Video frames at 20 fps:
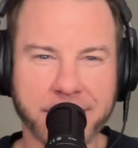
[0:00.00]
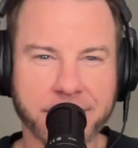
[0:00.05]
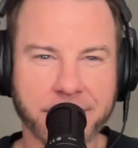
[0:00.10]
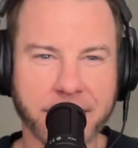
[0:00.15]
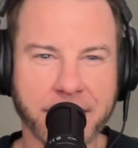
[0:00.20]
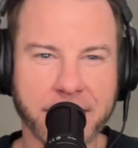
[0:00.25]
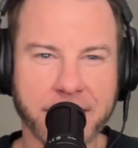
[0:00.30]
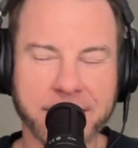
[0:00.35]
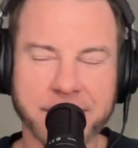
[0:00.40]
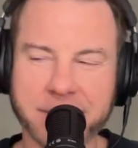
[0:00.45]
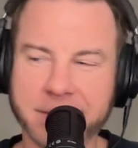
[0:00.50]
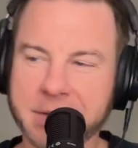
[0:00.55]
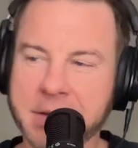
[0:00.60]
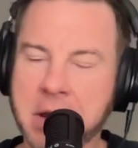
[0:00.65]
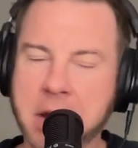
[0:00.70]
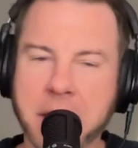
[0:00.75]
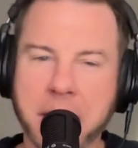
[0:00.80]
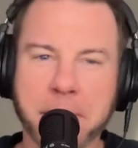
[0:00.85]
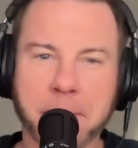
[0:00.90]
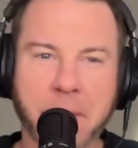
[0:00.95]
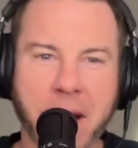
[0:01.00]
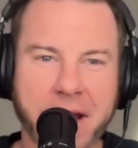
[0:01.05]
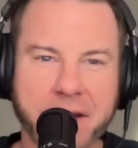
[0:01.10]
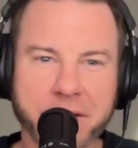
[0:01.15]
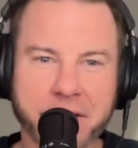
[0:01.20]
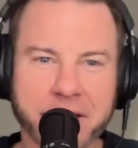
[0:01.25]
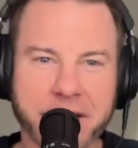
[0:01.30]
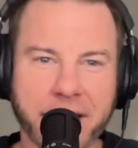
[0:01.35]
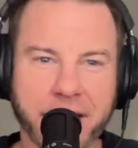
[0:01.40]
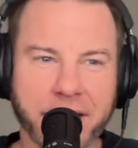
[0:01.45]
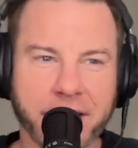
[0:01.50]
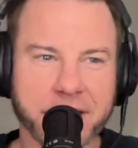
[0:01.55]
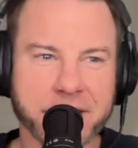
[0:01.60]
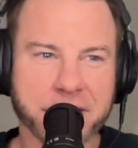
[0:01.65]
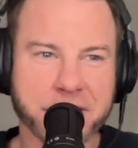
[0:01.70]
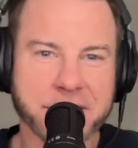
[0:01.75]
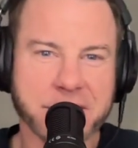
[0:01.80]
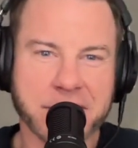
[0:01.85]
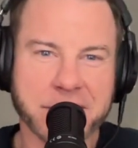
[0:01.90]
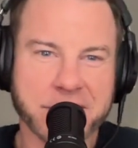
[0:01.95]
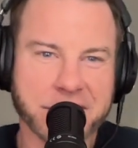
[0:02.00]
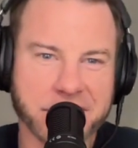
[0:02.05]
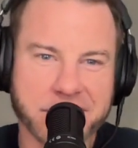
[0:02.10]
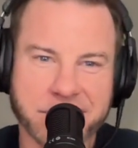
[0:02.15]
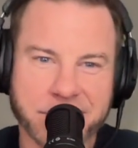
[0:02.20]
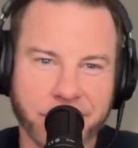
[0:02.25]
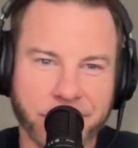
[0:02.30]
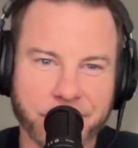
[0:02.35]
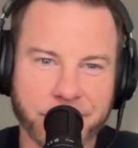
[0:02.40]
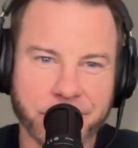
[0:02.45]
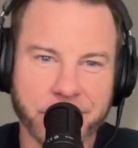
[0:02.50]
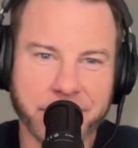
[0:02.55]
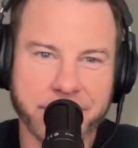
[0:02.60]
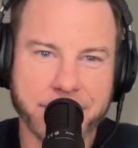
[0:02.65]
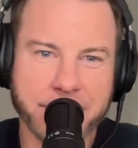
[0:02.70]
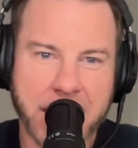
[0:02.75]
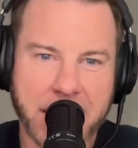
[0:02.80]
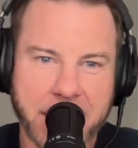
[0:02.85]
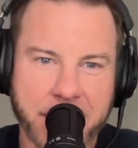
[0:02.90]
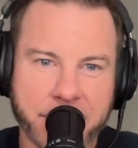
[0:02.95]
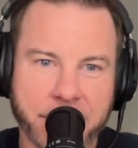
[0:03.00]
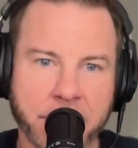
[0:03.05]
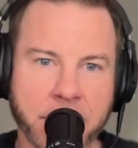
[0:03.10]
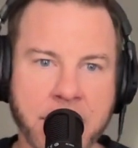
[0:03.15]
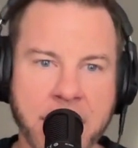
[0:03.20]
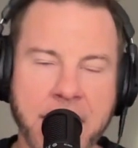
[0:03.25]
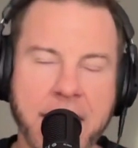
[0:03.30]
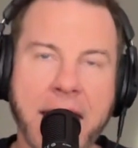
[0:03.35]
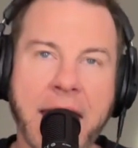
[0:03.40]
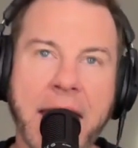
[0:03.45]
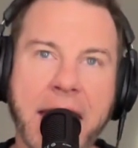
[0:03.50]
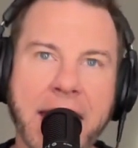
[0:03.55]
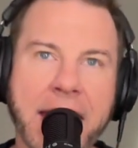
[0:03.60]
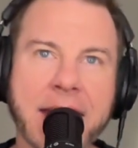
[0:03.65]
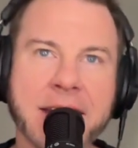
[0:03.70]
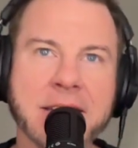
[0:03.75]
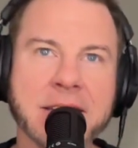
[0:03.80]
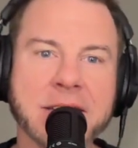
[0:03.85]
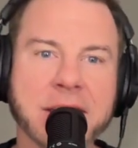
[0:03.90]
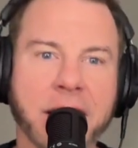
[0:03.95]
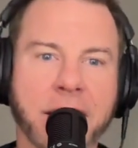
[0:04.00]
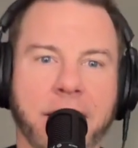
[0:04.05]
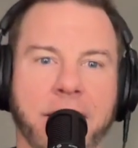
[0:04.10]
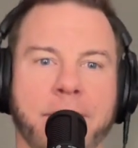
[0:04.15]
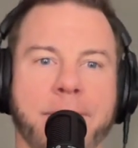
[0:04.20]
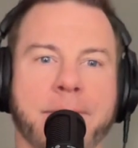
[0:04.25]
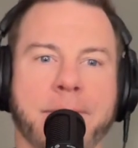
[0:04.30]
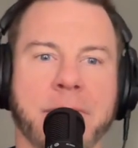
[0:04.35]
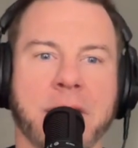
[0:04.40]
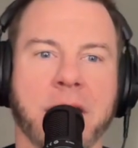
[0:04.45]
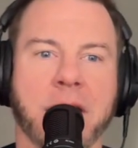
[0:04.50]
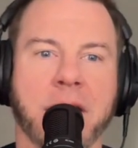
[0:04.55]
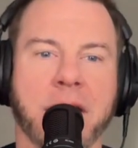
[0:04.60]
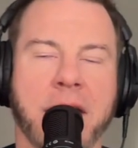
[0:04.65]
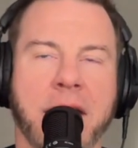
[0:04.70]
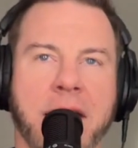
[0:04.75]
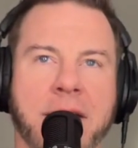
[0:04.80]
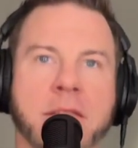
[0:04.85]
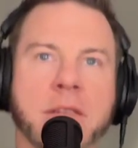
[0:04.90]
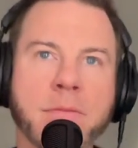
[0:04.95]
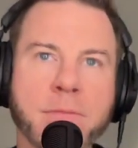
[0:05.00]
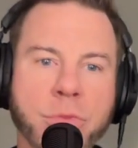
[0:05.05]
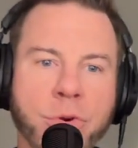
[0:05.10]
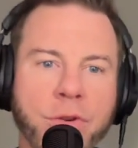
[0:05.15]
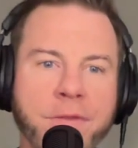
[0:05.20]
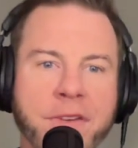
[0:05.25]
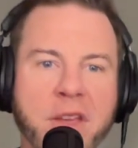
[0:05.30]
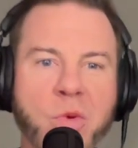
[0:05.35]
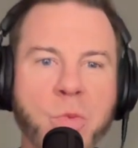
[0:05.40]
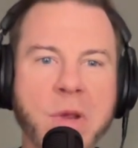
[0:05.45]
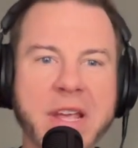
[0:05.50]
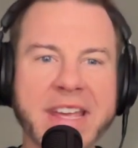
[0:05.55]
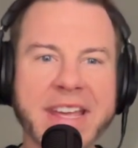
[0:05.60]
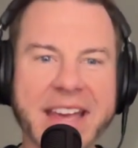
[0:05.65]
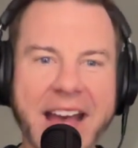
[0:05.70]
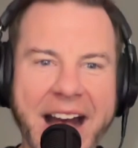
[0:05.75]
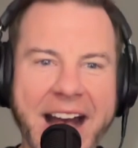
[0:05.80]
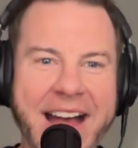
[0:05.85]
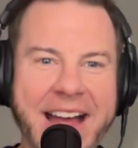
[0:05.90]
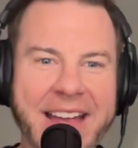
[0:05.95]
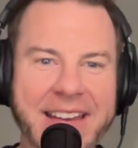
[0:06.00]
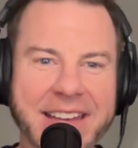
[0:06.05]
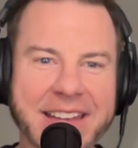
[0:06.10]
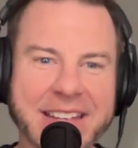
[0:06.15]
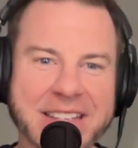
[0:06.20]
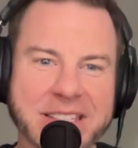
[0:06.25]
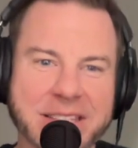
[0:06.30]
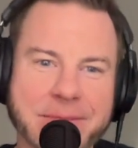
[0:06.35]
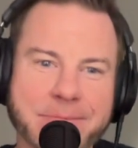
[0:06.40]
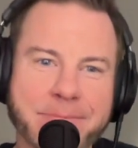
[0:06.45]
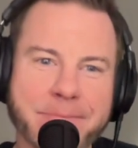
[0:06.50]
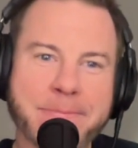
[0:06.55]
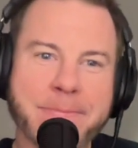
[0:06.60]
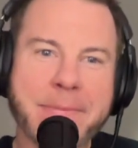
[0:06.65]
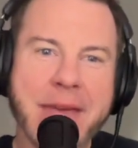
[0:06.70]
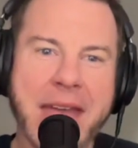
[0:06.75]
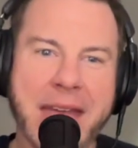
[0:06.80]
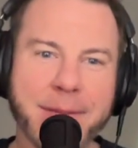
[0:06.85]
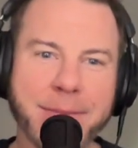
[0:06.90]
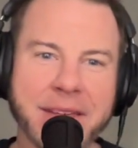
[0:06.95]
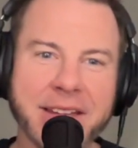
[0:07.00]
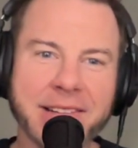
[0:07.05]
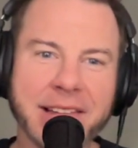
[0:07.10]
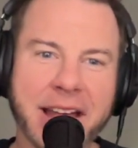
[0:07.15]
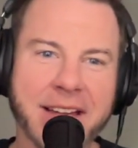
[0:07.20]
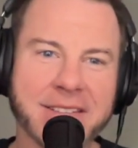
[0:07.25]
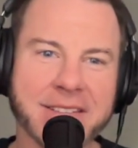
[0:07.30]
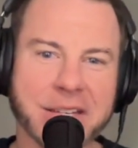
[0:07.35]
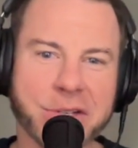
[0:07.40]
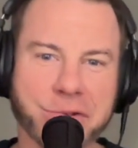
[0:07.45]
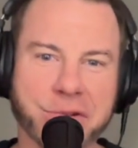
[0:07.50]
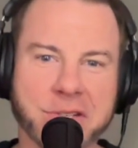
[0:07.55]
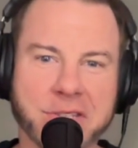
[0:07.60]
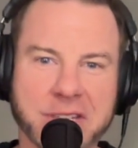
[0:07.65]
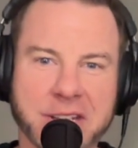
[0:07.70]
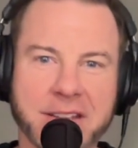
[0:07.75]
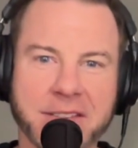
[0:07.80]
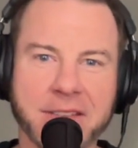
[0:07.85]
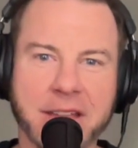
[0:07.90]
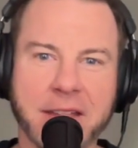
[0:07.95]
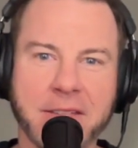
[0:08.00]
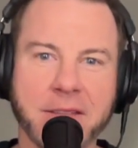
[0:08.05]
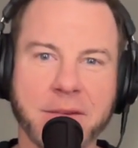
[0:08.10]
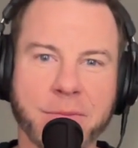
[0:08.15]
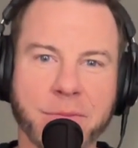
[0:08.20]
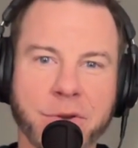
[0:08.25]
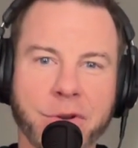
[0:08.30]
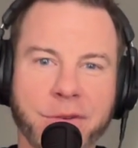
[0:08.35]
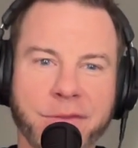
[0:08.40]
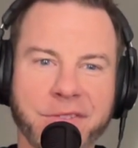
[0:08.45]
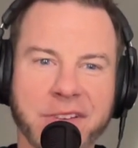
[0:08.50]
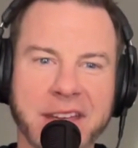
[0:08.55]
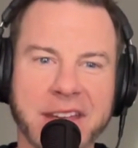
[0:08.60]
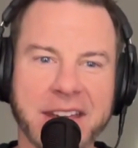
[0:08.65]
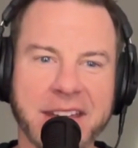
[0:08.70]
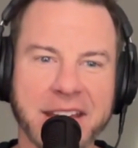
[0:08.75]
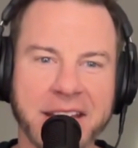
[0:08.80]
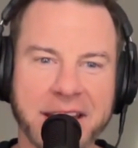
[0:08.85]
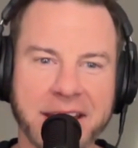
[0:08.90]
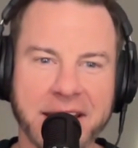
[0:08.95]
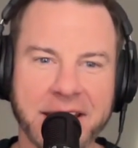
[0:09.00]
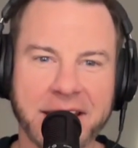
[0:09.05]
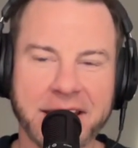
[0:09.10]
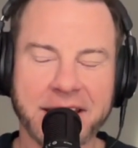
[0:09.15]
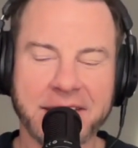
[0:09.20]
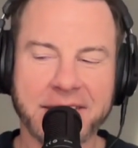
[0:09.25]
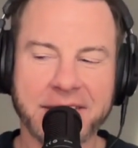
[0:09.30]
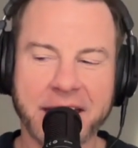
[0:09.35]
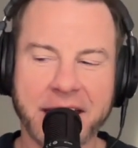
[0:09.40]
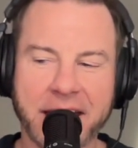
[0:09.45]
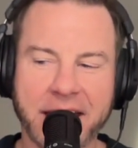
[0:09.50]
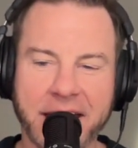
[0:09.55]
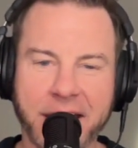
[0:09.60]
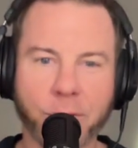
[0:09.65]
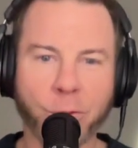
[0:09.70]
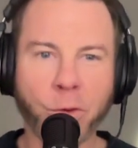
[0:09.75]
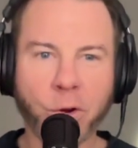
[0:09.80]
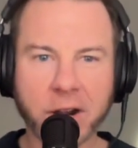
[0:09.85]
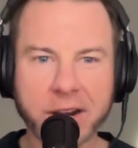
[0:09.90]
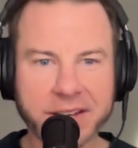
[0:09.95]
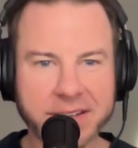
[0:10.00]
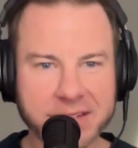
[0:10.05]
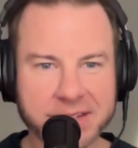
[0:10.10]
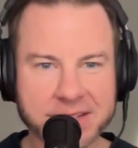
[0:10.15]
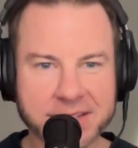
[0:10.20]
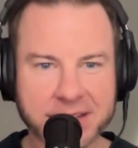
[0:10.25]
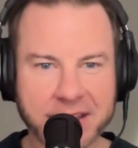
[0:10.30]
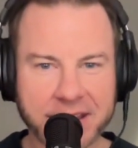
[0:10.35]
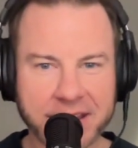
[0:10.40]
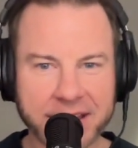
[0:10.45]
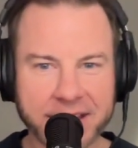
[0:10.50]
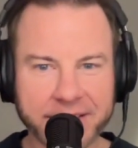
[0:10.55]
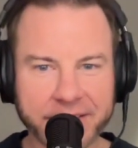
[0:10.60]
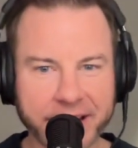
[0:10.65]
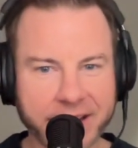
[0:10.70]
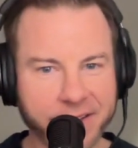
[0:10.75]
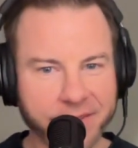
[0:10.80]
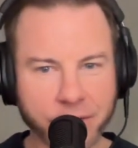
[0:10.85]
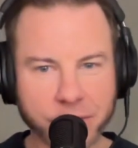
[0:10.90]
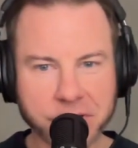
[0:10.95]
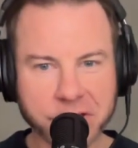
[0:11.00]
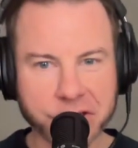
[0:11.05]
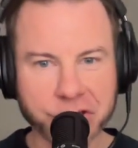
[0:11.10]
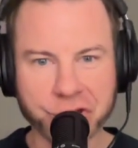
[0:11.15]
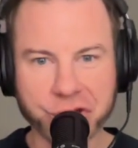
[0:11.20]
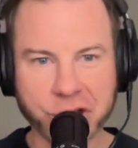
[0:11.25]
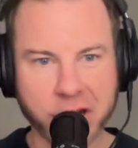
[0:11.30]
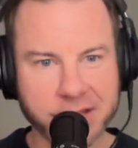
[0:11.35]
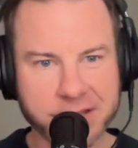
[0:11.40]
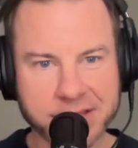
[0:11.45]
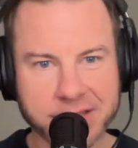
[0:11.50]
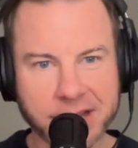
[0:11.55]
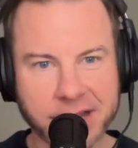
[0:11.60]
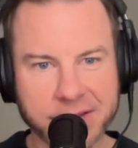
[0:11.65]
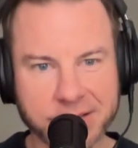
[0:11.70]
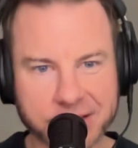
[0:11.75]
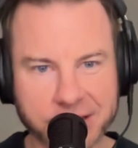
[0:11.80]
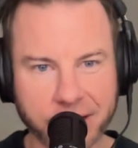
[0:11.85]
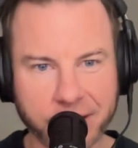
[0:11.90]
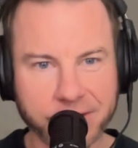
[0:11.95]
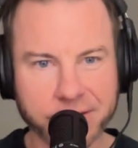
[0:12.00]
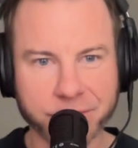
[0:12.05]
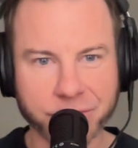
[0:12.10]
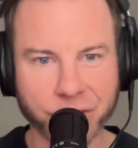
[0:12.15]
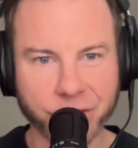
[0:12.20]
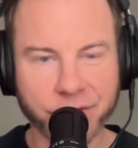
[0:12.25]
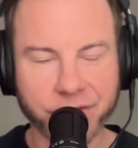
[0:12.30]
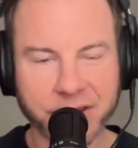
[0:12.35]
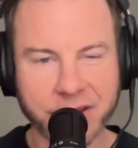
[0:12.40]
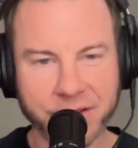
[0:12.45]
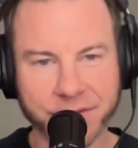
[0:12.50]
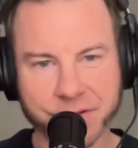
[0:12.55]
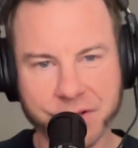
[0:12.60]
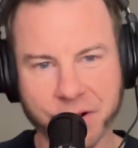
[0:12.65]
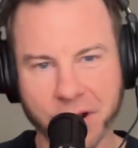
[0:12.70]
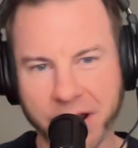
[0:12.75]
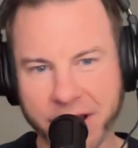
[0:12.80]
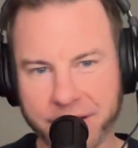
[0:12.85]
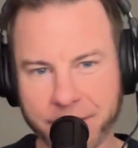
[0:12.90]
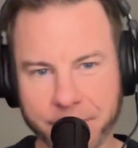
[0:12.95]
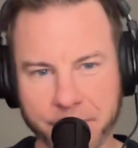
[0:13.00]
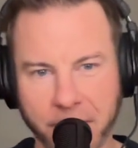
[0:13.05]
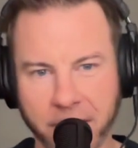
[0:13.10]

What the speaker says: threads, minor characters that just don't really matter. And the movie we got is maybe less interesting than the movie that I wanted to see. Like if it was just Denzel's movie of trying to